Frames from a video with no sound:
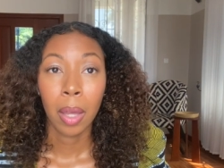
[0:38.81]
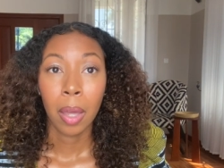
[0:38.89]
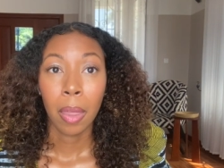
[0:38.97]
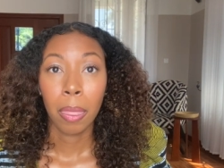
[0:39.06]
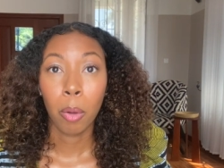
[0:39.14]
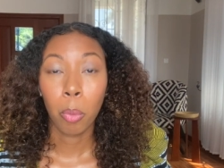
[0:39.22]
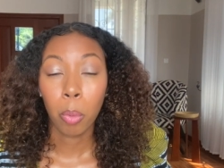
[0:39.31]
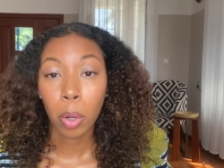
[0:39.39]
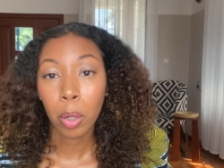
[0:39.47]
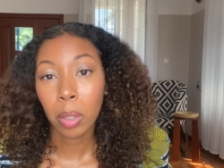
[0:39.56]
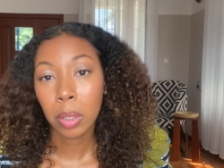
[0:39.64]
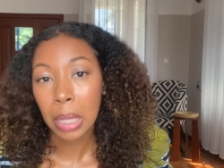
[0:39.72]
The
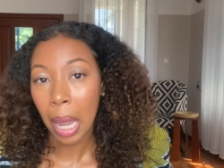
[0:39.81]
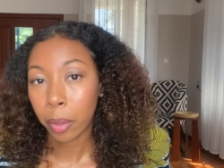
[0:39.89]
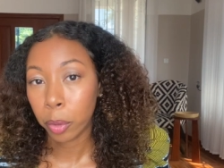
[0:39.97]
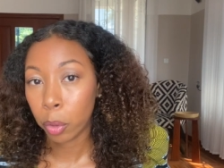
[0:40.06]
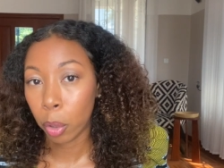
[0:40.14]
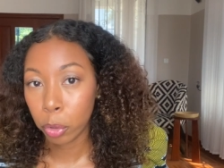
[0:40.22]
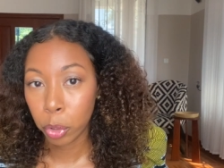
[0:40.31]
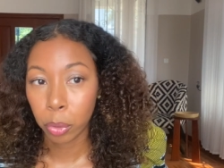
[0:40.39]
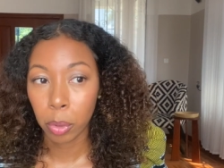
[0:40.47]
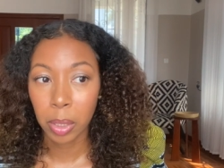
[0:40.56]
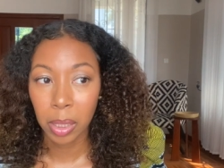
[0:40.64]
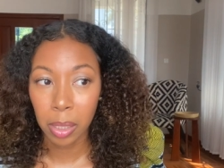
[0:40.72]
world's
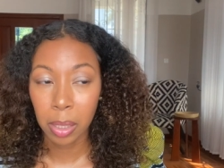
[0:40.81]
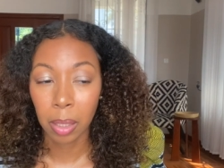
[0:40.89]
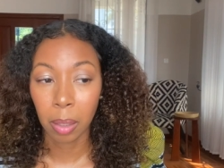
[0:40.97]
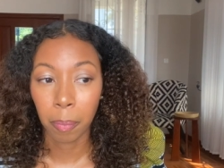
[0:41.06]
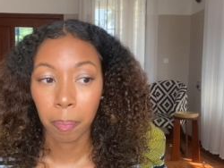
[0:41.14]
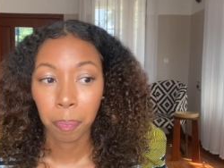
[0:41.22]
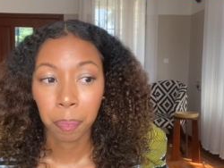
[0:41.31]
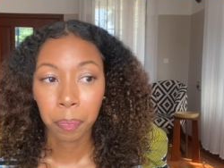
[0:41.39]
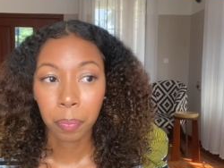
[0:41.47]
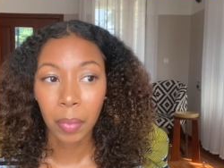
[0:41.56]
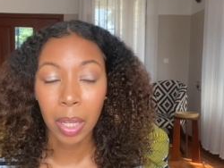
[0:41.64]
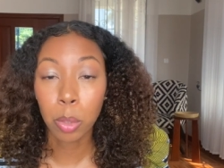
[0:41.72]
agricultural system
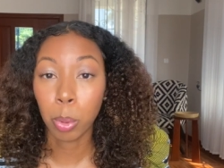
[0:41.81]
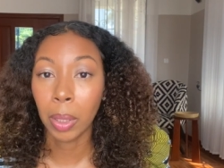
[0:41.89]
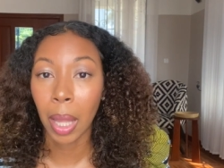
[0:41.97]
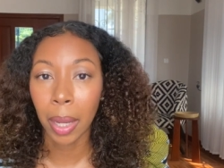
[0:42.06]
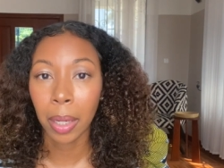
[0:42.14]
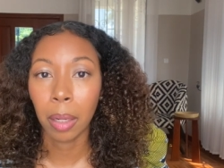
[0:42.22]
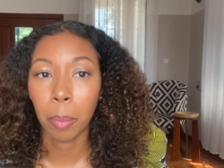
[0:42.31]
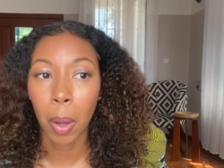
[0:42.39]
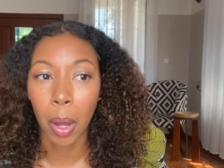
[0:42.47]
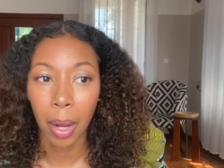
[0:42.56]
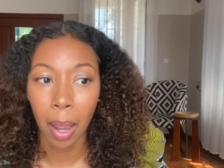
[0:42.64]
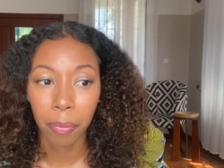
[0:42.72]
is reliant
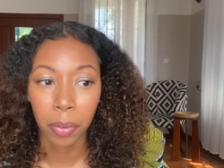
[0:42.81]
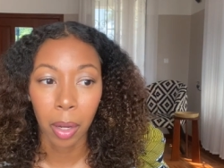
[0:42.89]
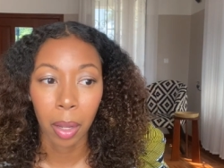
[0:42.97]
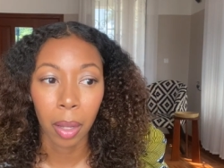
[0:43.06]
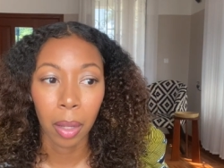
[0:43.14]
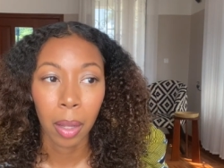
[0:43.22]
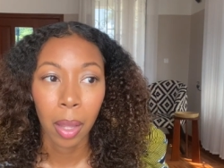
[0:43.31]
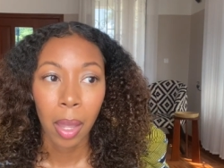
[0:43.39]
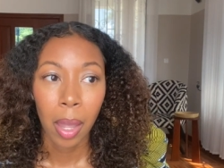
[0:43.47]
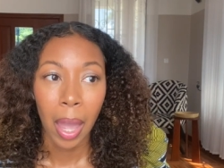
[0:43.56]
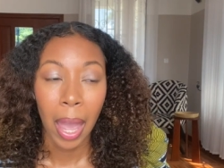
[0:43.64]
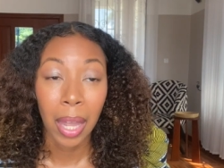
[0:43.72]
upon Africa.
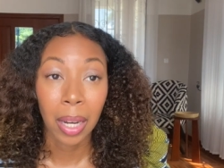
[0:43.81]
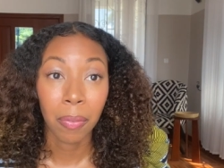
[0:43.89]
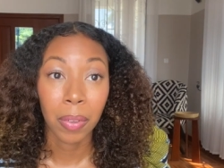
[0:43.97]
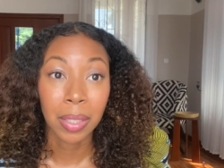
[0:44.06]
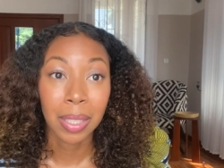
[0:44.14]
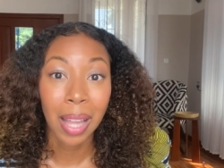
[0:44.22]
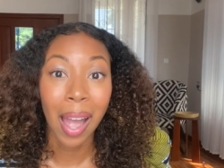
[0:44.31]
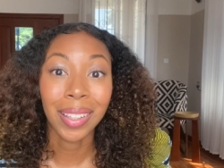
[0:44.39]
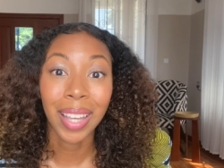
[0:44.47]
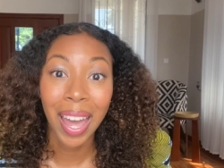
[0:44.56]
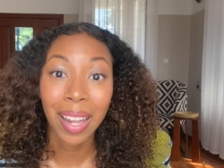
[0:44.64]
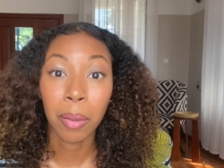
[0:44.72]
And if it's not
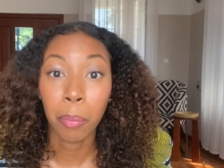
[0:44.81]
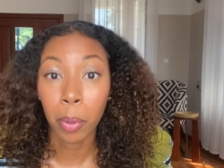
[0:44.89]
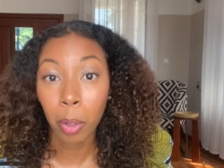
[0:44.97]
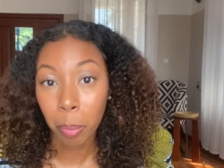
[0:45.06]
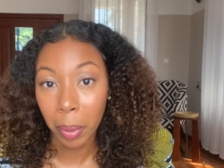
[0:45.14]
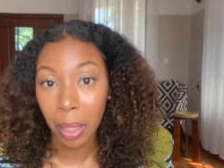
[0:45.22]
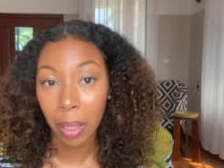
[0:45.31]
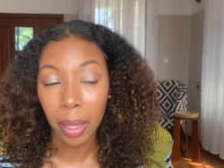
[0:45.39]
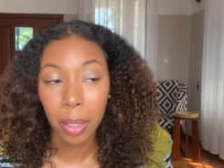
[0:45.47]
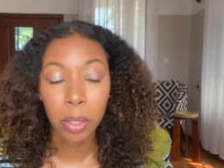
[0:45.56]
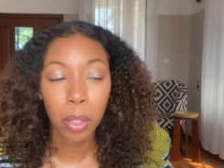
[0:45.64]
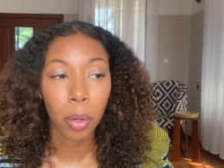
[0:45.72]
yet, it will be.
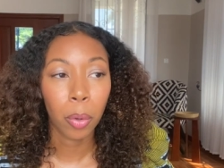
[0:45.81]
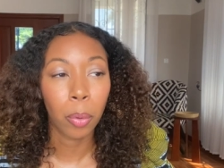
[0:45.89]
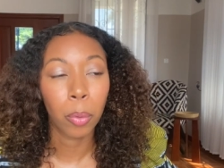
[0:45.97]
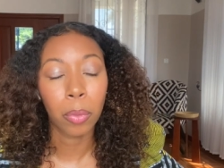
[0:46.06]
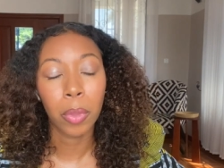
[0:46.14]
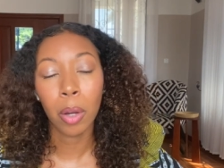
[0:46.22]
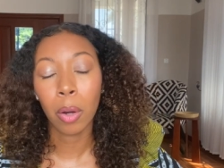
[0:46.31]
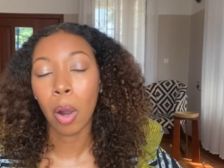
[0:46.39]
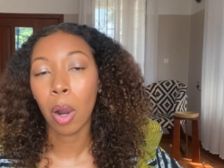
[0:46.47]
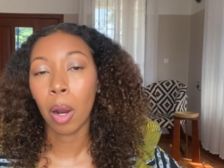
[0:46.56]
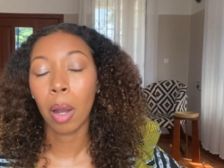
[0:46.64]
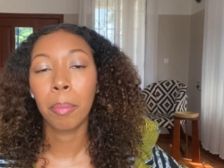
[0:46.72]
And so there
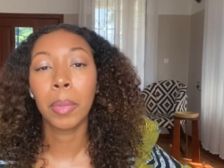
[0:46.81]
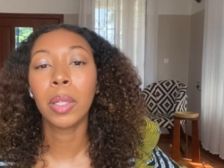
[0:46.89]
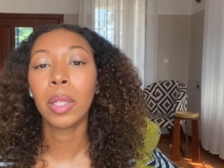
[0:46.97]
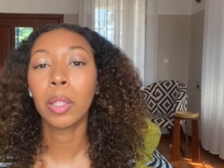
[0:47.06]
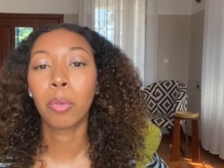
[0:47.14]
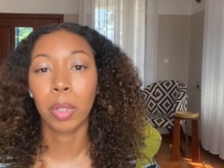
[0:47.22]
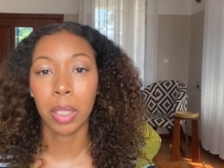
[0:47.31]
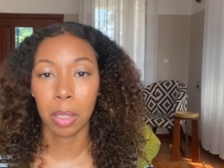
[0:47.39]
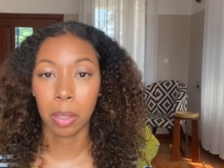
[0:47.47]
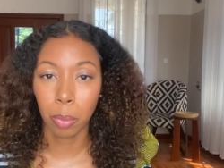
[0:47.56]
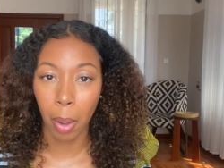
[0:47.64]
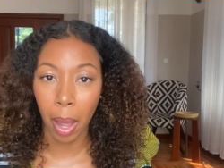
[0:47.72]
are a million
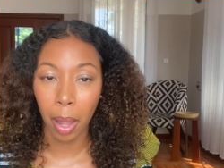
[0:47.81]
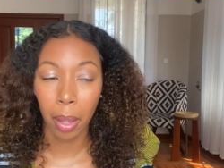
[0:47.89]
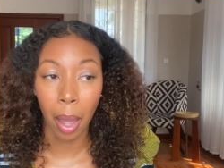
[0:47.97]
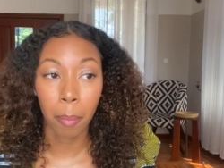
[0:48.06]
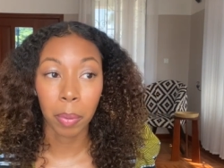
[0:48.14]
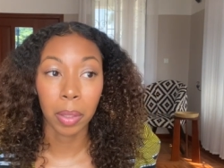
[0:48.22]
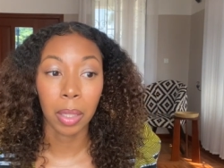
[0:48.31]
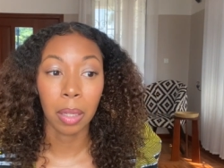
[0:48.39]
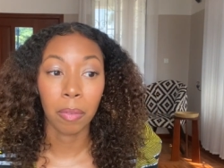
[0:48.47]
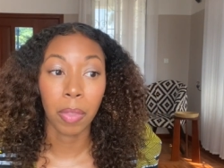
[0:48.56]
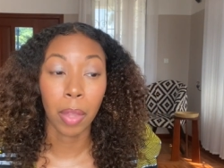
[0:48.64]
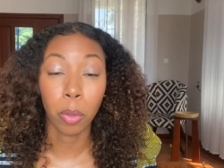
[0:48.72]
reasons why I
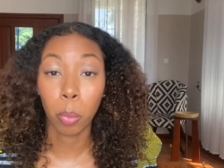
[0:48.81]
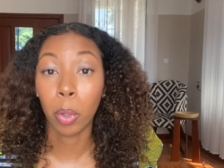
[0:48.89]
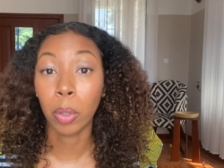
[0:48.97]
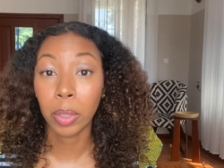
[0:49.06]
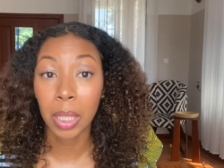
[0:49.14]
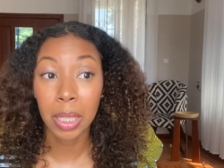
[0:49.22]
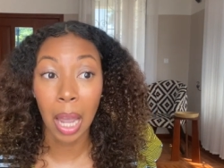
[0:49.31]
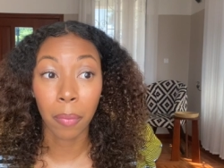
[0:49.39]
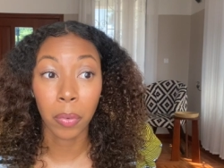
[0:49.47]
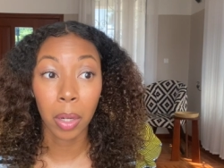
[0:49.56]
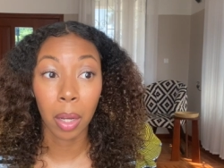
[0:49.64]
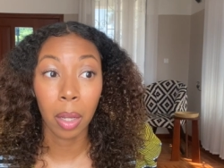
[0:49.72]
believe that the world needs
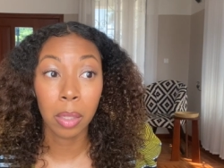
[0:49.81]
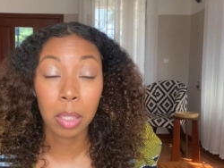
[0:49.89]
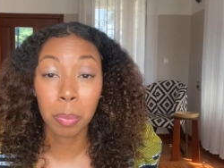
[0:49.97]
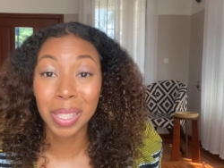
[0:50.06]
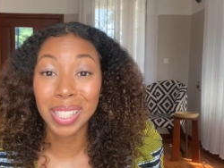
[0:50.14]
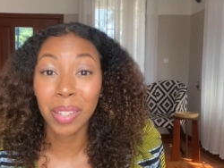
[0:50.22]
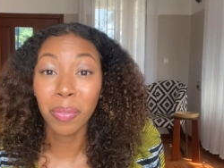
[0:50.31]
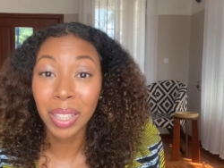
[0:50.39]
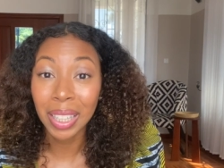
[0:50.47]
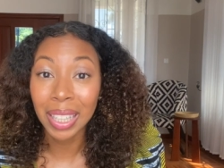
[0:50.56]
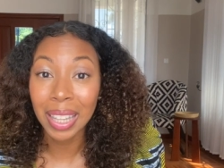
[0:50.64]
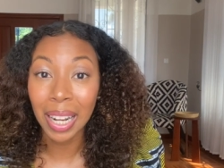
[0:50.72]
Africa,
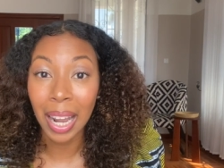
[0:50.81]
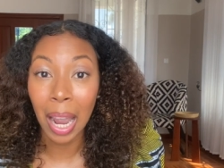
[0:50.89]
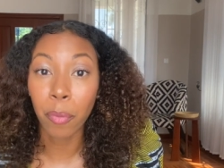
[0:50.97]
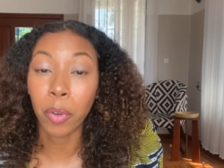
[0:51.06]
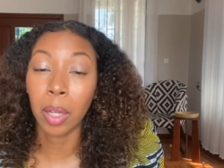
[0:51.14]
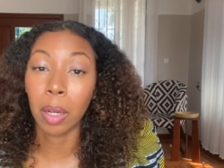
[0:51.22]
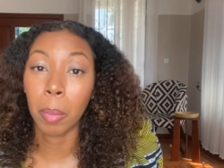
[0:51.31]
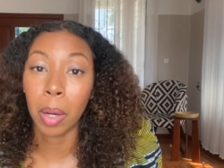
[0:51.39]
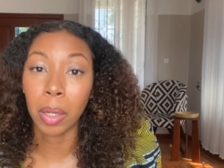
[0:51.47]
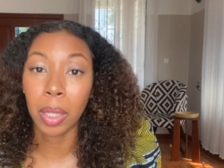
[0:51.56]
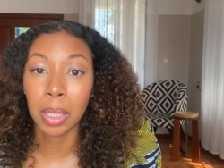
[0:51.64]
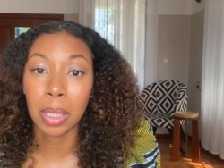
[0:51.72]
specifically that African
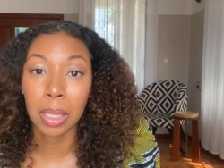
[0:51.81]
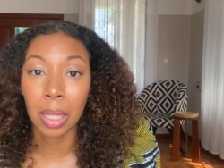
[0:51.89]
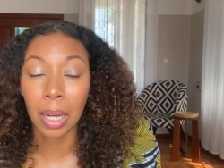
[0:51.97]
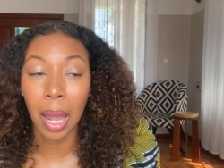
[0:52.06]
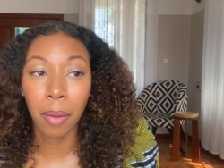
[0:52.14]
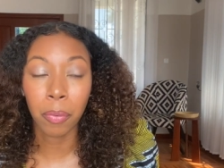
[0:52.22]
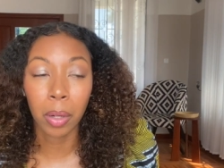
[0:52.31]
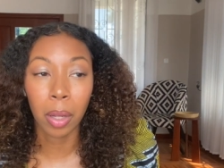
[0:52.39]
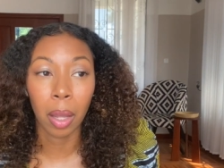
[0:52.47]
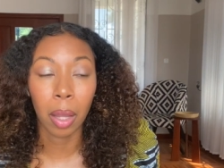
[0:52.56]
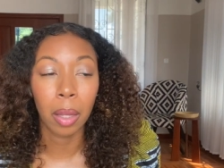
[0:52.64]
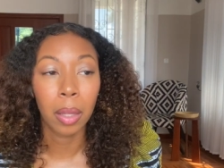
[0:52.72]
Americans need Africa.